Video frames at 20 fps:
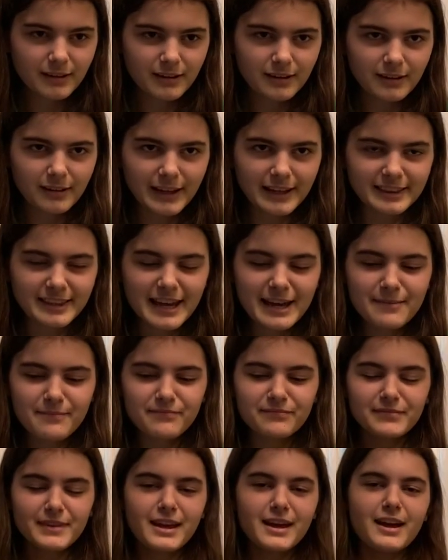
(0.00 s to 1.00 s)
Like that.
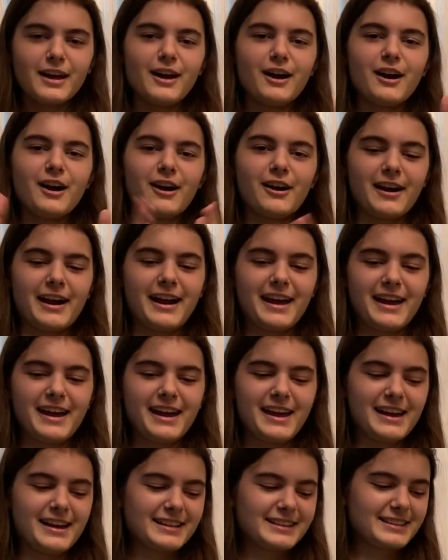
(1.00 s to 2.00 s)
Alright,
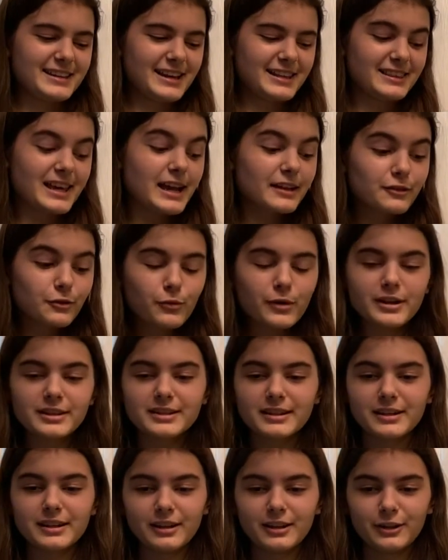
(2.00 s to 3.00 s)
and that's going to
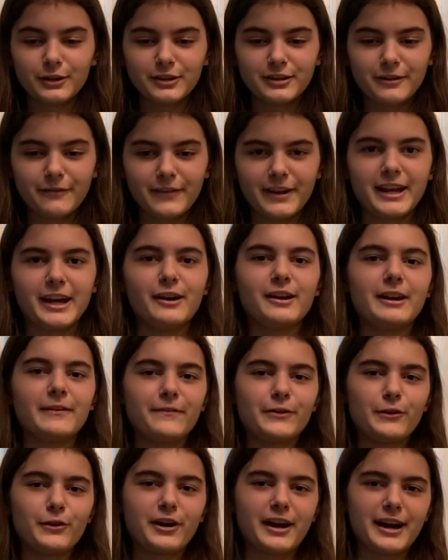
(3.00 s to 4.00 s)
conclude the video. If
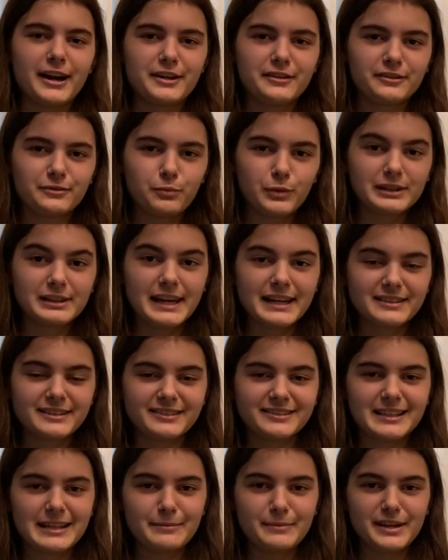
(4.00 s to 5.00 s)
you guys would like to
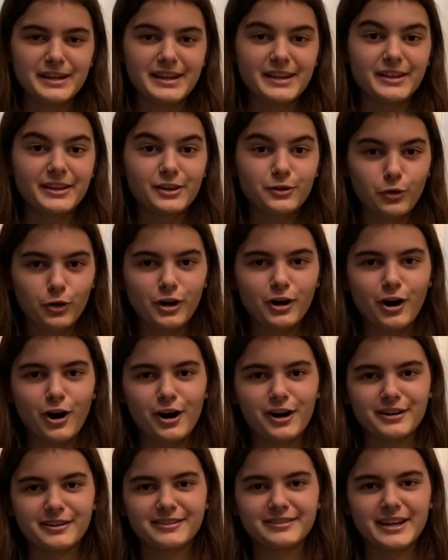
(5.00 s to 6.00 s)
send me your
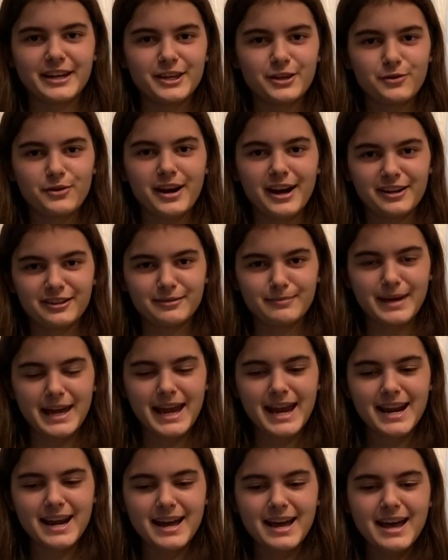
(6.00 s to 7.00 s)
cards that you guys
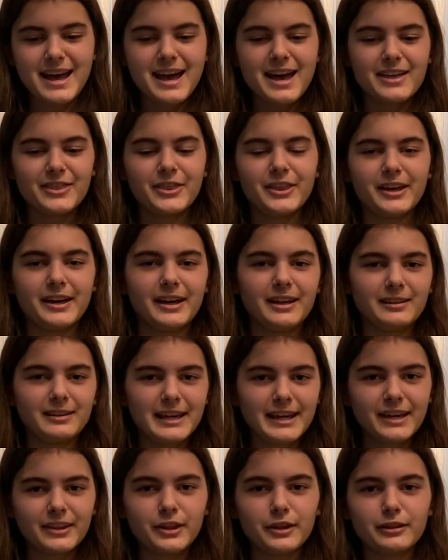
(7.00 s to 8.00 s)
made, the
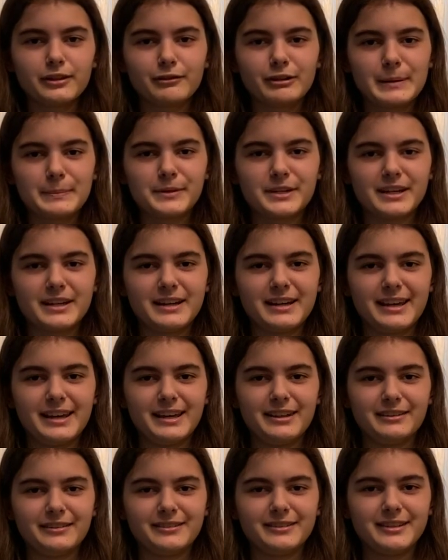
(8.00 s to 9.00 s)
link in the description
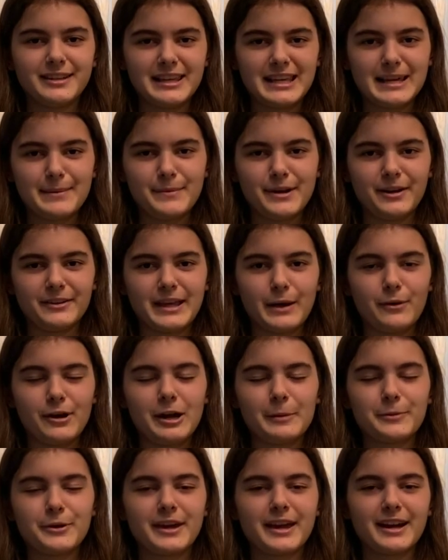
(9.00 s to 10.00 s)
is the email that will
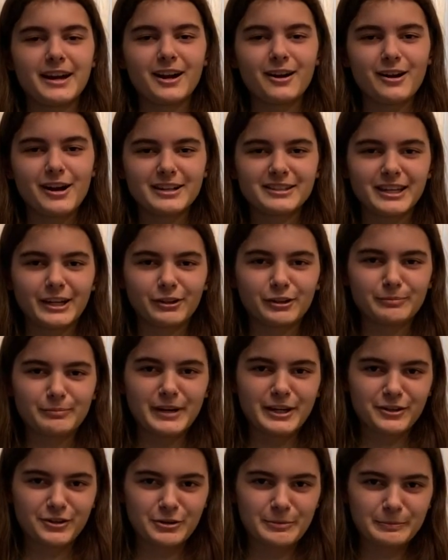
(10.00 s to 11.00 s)
help you get in contact with my
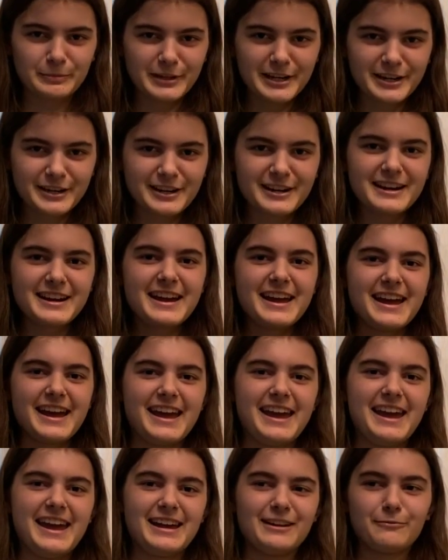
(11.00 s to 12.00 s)
troop leader,
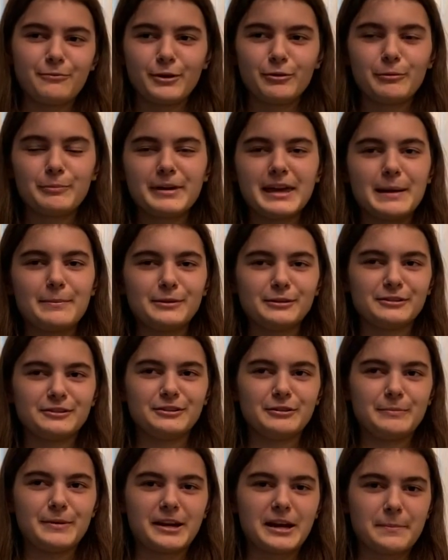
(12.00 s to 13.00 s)
and we will be able to
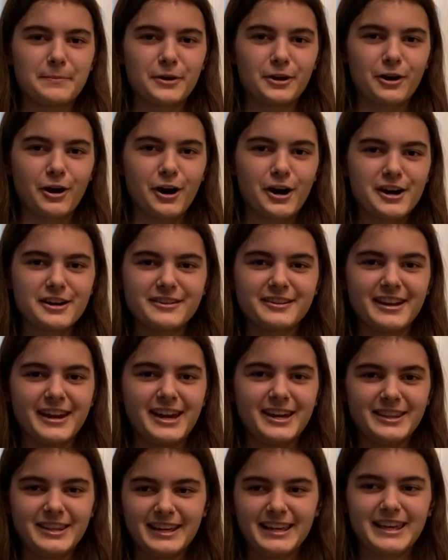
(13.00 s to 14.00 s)
pick up your cards
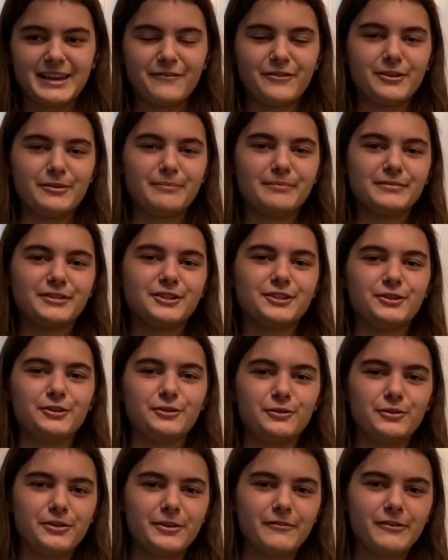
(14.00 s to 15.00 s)
and then give them
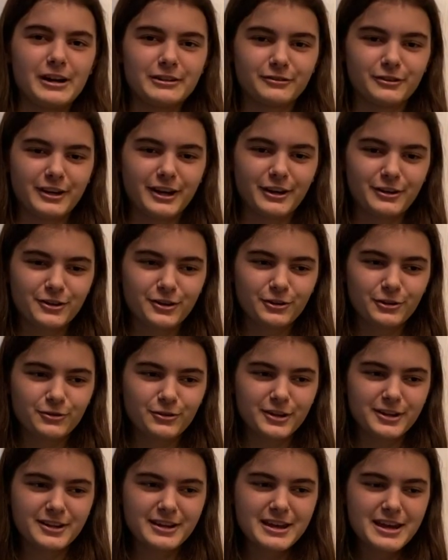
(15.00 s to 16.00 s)
to the foster care
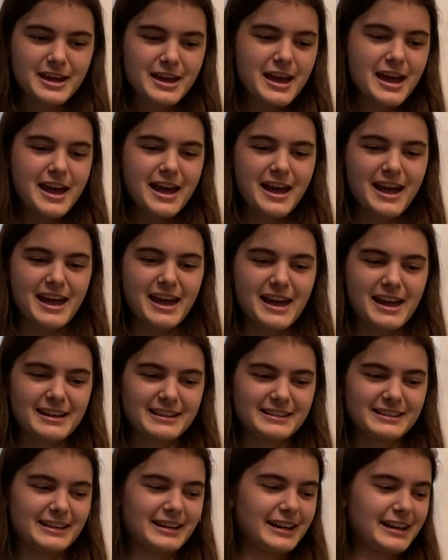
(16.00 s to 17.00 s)
children.
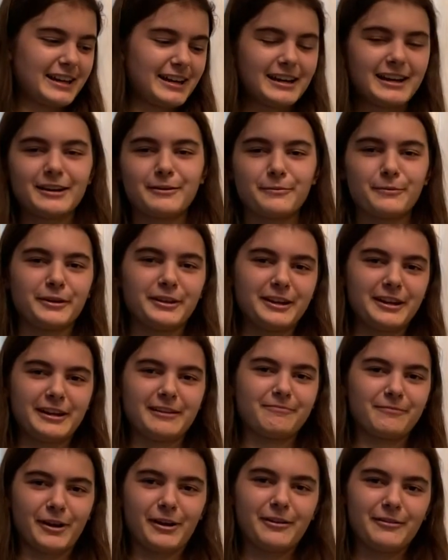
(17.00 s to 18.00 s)
And I really
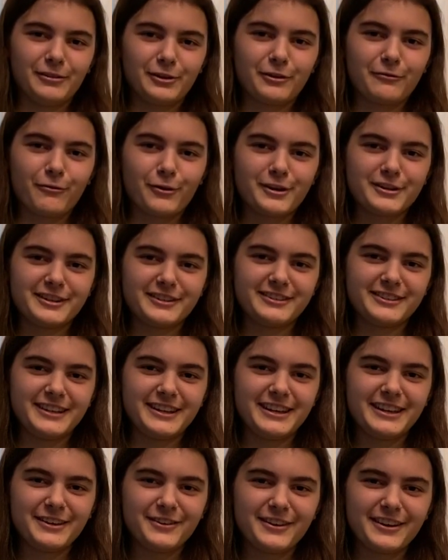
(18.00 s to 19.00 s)
look forward to
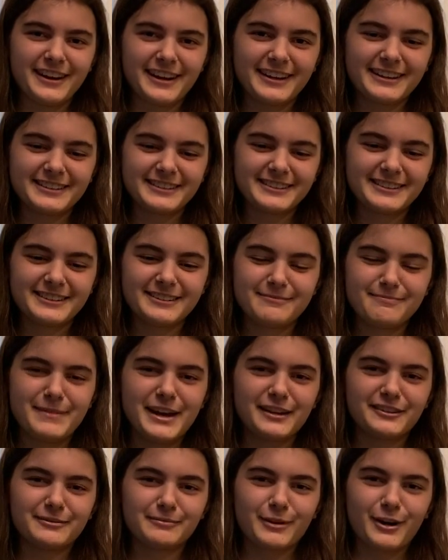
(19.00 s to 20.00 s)
seeing you guys
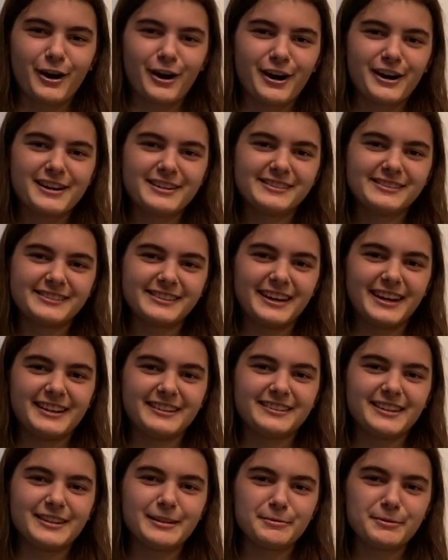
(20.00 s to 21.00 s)
make some cards and
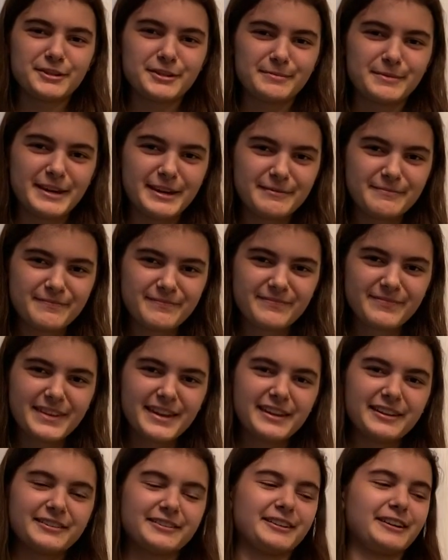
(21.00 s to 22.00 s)
send them to me.
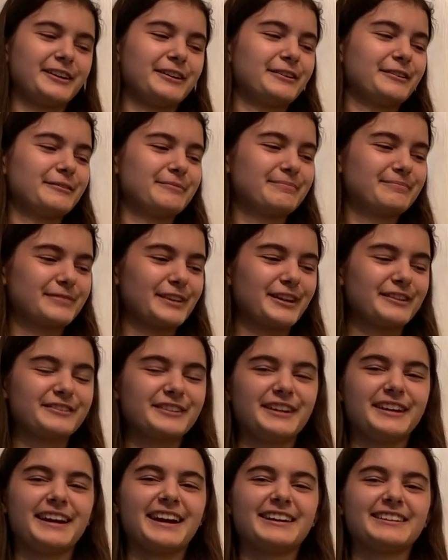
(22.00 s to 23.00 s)
So I'll see
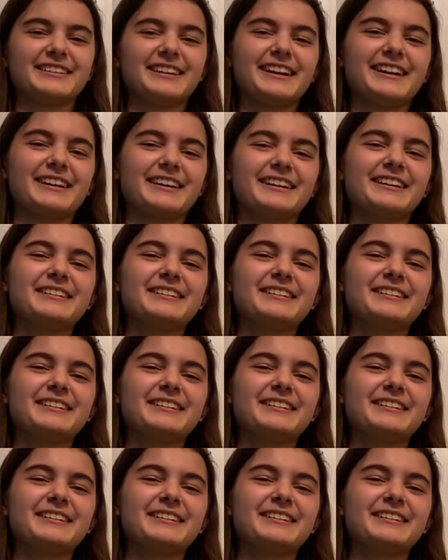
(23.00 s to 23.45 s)
you guys later.